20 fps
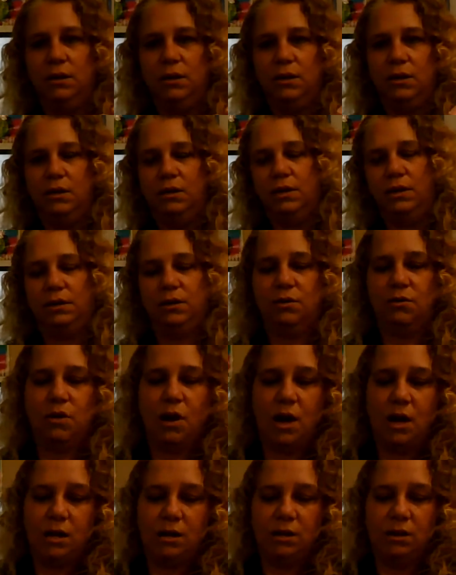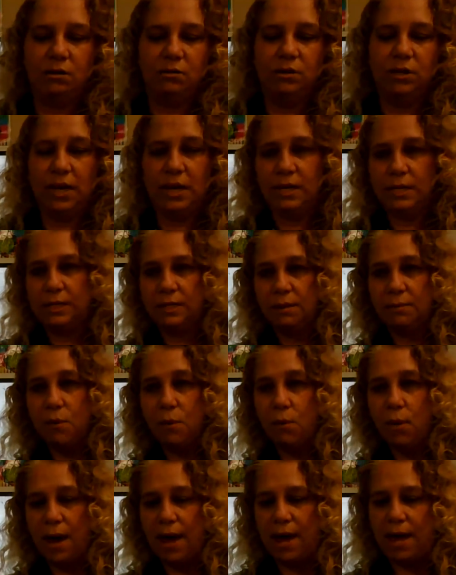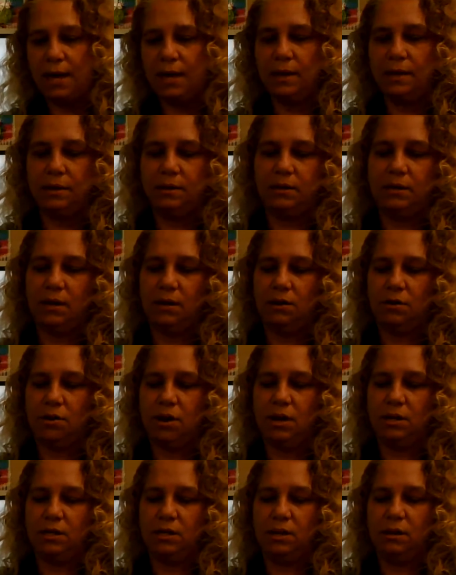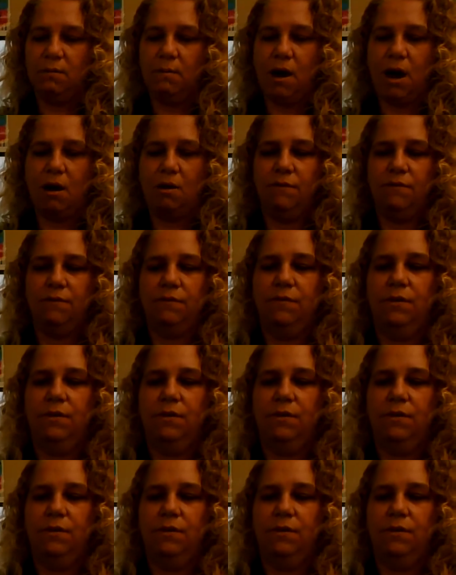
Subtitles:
And then take some away instead of crossing them out.